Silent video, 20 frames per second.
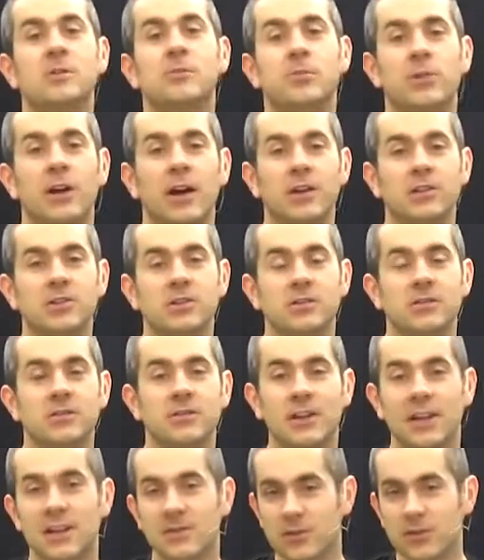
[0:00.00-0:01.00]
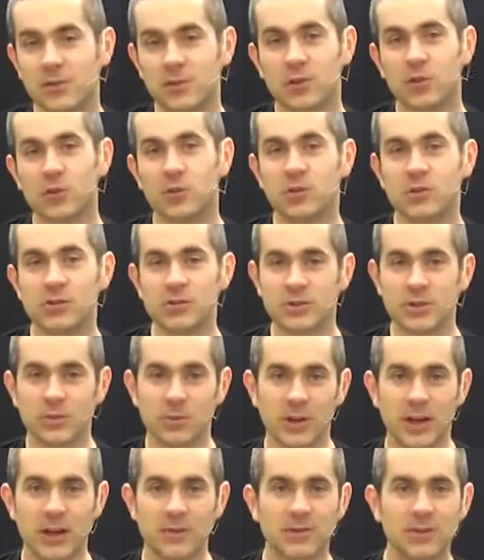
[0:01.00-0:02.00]
compression. Even if you don't use it
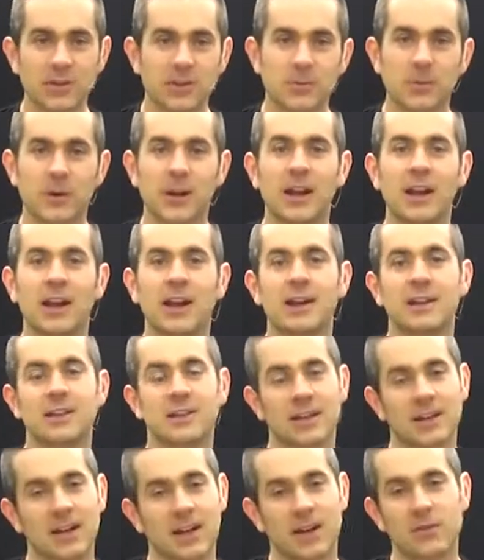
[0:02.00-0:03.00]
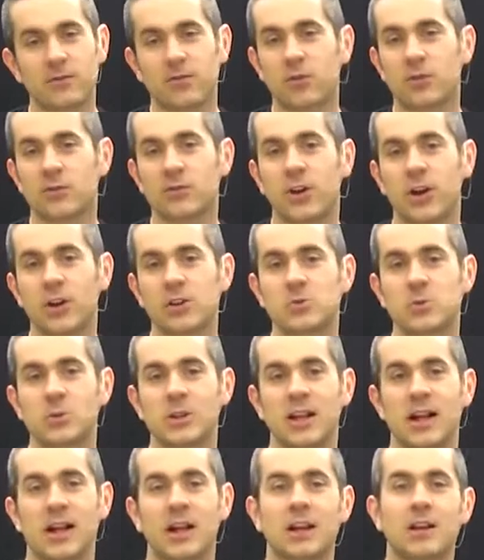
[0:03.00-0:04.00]
whenever you're playing, the guy in front of house
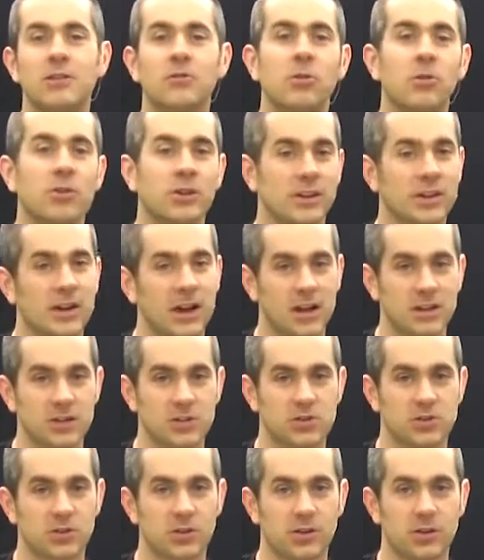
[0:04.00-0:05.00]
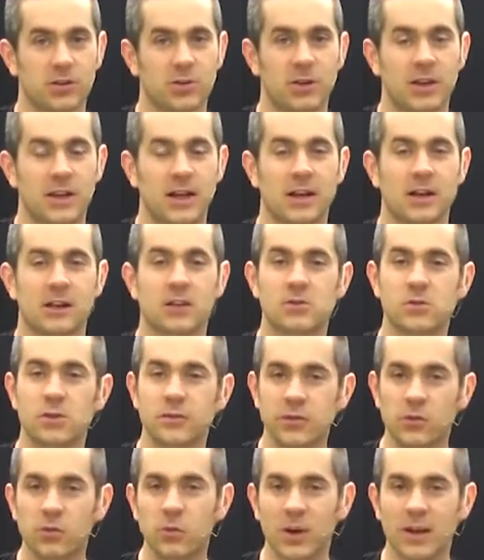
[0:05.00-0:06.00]
will add it, or the guy in the studio will add it. So
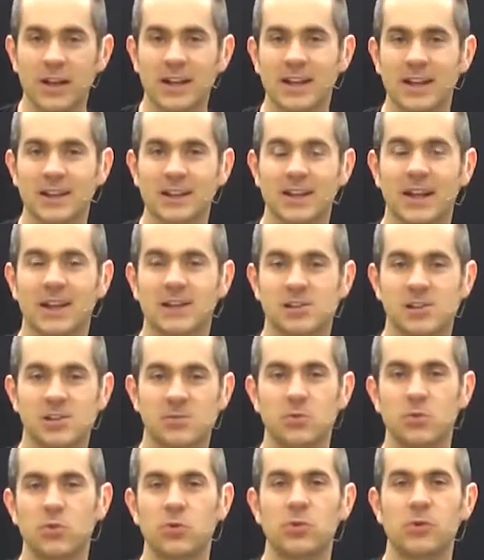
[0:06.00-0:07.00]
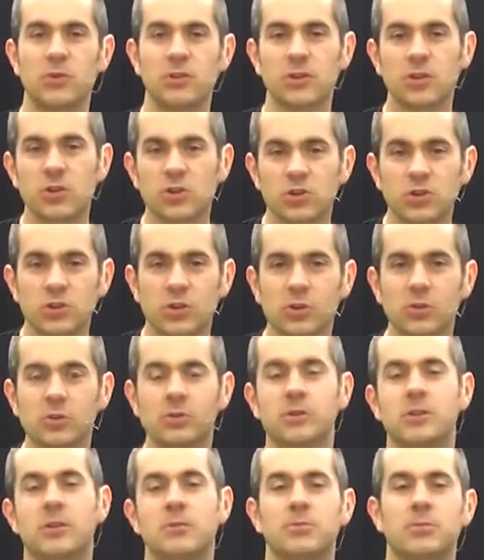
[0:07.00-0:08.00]
if you want to get that smooth,
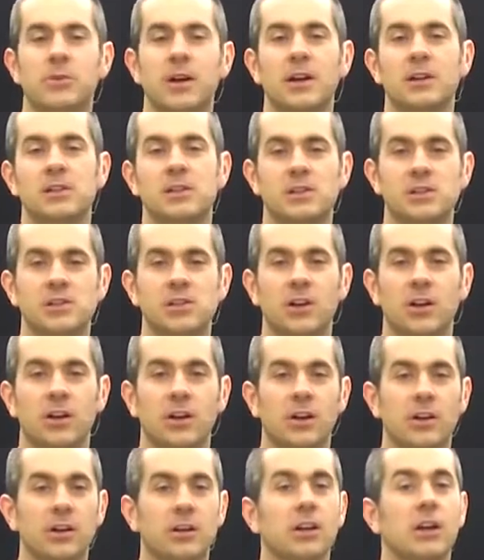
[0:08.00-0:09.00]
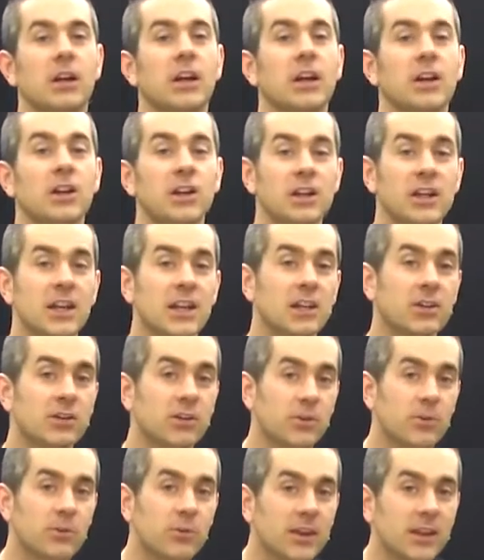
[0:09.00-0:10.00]
controlled, compressed sound, you need
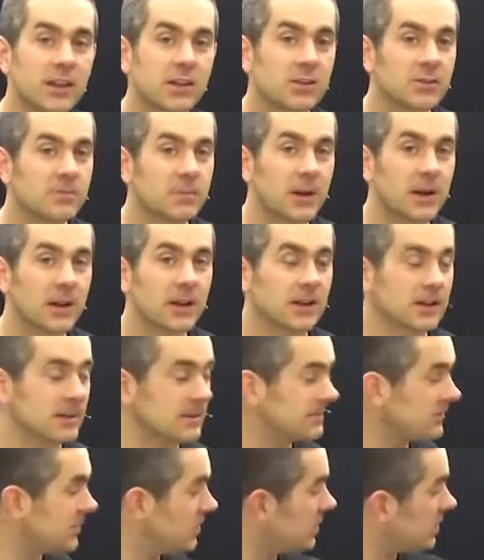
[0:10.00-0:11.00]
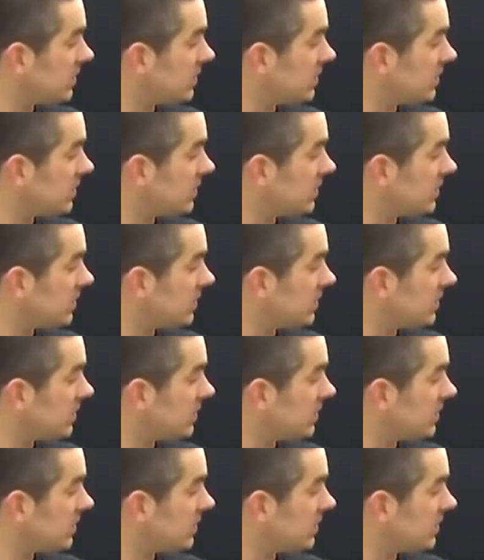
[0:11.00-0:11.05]
either a really good pedal